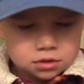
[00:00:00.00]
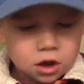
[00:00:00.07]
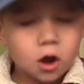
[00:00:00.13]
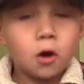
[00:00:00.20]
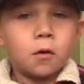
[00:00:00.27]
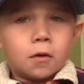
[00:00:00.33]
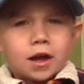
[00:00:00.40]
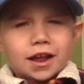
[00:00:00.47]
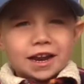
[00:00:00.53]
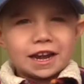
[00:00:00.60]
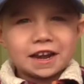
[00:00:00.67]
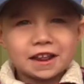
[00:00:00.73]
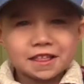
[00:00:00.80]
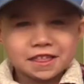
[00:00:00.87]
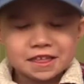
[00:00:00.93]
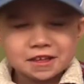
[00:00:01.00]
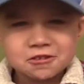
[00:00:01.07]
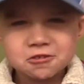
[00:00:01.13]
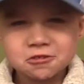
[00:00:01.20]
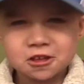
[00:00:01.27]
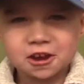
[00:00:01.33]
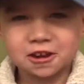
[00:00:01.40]
Oh, I didn't see
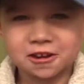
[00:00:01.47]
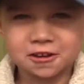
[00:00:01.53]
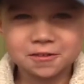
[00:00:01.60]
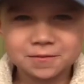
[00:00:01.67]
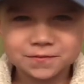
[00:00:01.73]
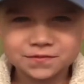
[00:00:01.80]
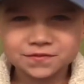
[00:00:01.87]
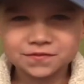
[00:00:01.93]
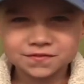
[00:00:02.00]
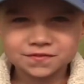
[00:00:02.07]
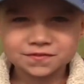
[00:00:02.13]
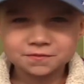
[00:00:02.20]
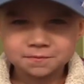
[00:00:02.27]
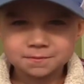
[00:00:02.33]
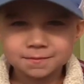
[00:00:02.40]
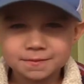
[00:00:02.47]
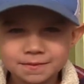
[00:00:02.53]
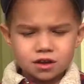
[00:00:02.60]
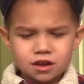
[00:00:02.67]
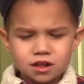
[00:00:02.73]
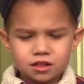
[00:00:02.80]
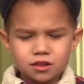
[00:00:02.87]
you there.
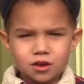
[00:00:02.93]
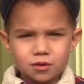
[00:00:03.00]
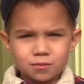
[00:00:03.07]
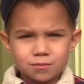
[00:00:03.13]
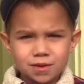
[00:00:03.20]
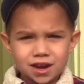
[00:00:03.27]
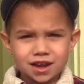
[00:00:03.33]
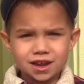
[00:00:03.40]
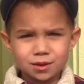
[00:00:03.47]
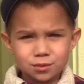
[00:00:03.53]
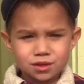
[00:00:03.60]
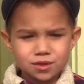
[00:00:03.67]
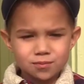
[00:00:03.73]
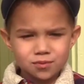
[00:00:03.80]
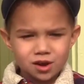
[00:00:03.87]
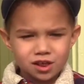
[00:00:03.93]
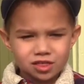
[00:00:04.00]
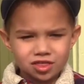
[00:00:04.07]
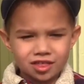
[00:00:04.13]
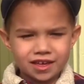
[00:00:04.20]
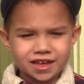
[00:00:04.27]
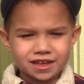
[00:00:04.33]
Hello, my name is
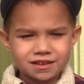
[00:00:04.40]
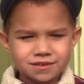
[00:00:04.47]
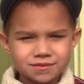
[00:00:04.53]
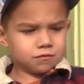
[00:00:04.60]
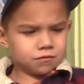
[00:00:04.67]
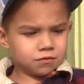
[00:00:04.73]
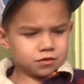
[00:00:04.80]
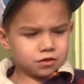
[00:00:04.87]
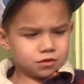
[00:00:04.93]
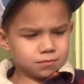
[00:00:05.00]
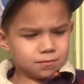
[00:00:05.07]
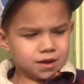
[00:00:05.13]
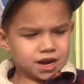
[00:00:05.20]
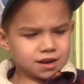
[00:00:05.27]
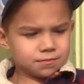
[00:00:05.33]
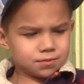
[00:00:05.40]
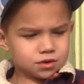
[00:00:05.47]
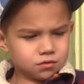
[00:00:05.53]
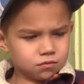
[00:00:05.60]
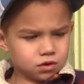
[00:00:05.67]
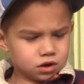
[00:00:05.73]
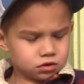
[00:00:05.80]
Presley. You might
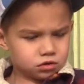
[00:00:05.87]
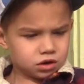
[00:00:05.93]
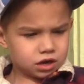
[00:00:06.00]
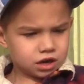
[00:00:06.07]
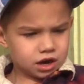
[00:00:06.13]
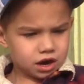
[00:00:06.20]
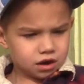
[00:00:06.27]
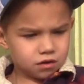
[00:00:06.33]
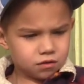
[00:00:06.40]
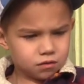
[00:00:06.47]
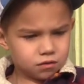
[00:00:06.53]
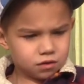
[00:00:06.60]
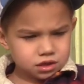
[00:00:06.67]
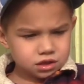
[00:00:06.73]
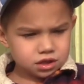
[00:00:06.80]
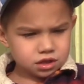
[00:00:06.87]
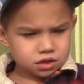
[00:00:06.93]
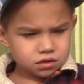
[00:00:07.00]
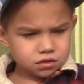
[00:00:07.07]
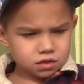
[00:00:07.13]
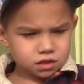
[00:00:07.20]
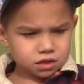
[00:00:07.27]
be wondering how to
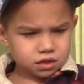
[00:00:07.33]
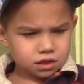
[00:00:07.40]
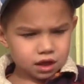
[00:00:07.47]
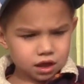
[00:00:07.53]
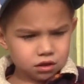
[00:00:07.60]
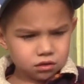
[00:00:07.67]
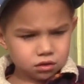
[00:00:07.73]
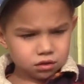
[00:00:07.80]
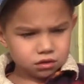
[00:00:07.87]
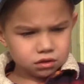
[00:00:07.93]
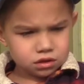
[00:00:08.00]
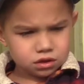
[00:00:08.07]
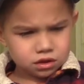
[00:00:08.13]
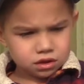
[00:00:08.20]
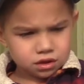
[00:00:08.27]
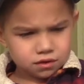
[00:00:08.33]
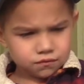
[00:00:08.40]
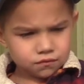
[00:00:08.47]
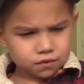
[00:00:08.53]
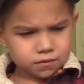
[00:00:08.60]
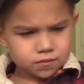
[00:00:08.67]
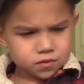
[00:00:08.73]
use the tackle
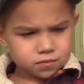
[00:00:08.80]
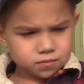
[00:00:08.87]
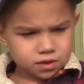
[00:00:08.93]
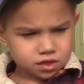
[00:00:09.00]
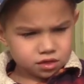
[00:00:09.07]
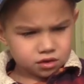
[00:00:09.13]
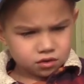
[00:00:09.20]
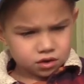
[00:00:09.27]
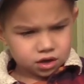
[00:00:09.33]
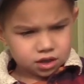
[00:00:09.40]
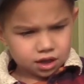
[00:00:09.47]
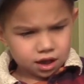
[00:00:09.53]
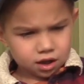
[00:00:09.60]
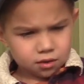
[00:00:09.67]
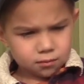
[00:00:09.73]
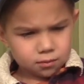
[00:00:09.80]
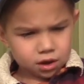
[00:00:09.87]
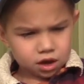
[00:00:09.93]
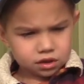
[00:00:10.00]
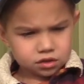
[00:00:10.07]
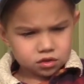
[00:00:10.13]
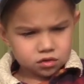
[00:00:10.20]
from your mystery tackle
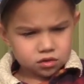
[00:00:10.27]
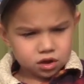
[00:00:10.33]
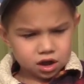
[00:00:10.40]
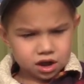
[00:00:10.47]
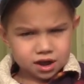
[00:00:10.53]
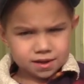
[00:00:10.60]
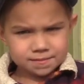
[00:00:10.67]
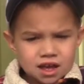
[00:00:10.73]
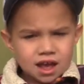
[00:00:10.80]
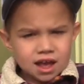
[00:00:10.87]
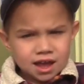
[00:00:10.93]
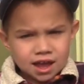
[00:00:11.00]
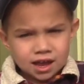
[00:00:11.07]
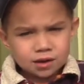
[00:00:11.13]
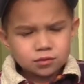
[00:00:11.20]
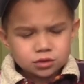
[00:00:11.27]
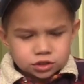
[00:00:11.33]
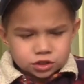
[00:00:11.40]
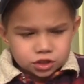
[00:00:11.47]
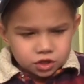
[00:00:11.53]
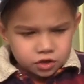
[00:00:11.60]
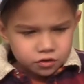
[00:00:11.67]
box you got. I'm going
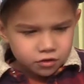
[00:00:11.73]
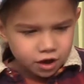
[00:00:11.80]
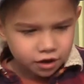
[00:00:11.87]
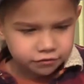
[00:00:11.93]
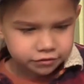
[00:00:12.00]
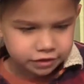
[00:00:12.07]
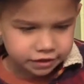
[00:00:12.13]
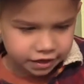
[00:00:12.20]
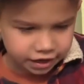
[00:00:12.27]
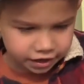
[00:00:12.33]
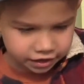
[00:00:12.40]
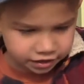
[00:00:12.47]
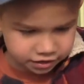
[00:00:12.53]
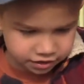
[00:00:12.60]
to show you how today.